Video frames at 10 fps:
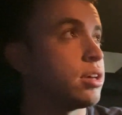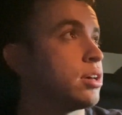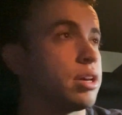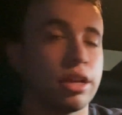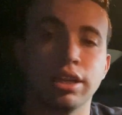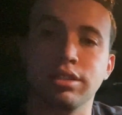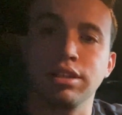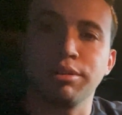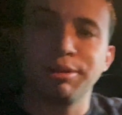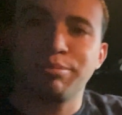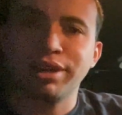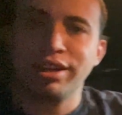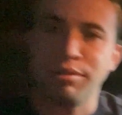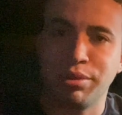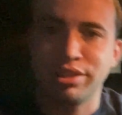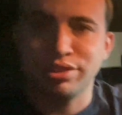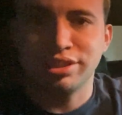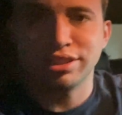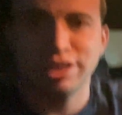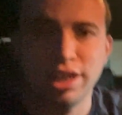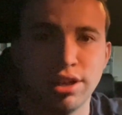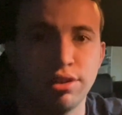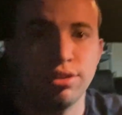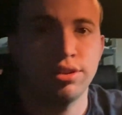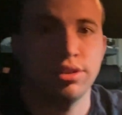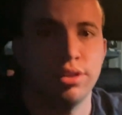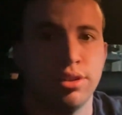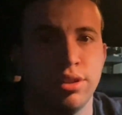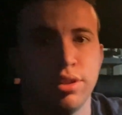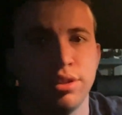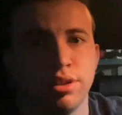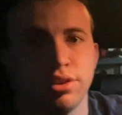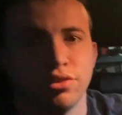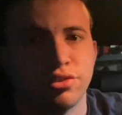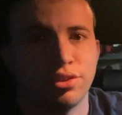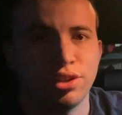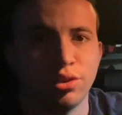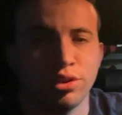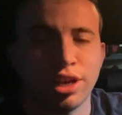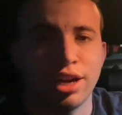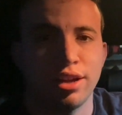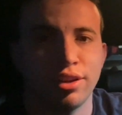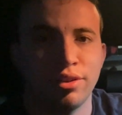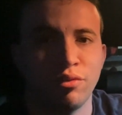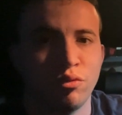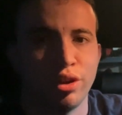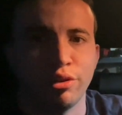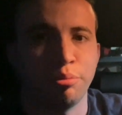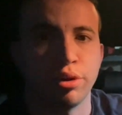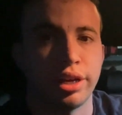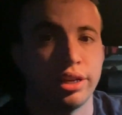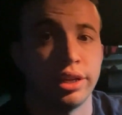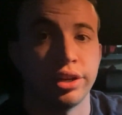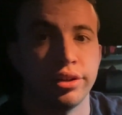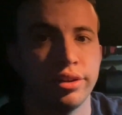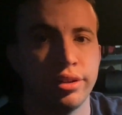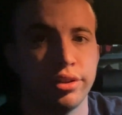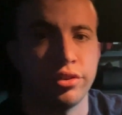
It gets a little bit brighter, but as you can tell, it's still not very bright in here. It's